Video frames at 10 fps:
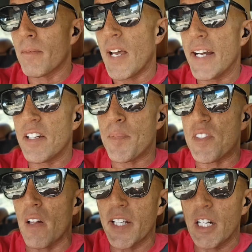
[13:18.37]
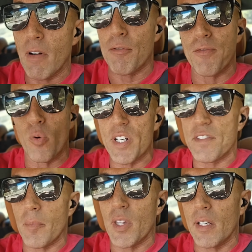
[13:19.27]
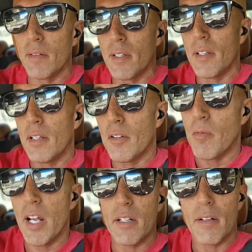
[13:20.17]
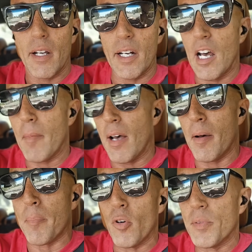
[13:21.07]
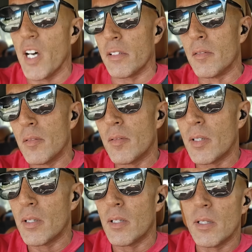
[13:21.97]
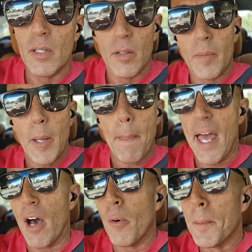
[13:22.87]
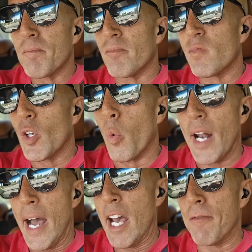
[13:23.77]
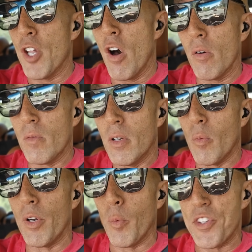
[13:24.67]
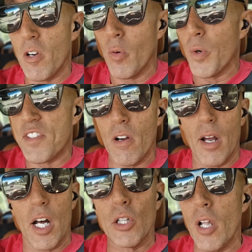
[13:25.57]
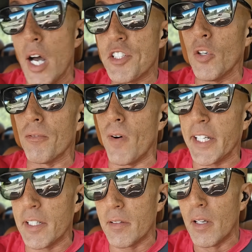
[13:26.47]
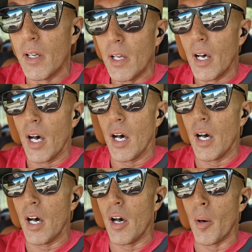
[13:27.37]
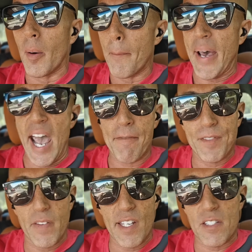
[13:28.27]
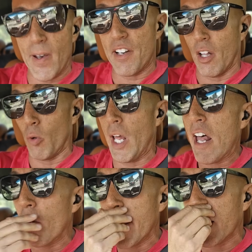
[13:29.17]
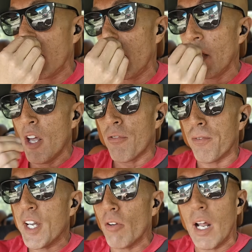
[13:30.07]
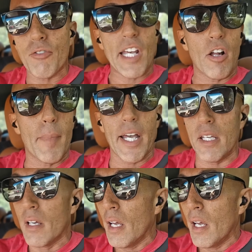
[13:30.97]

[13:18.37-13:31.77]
I ended up selling it around 40 something. Right? And I'm boom, done. Now, would I have known? Was there a logical fucking path to this? If I know, well, how am I gonna figure out how my